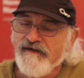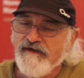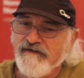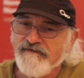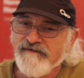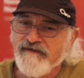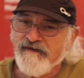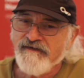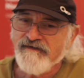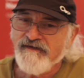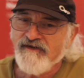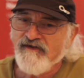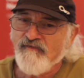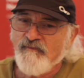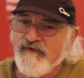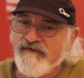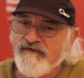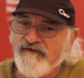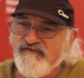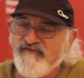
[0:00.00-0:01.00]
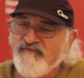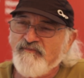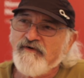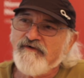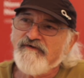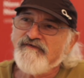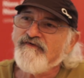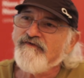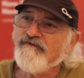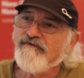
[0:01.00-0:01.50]
little bit
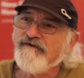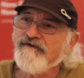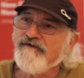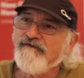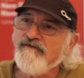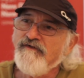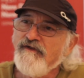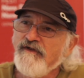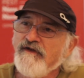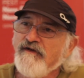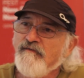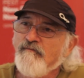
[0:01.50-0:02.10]
conspiratorial,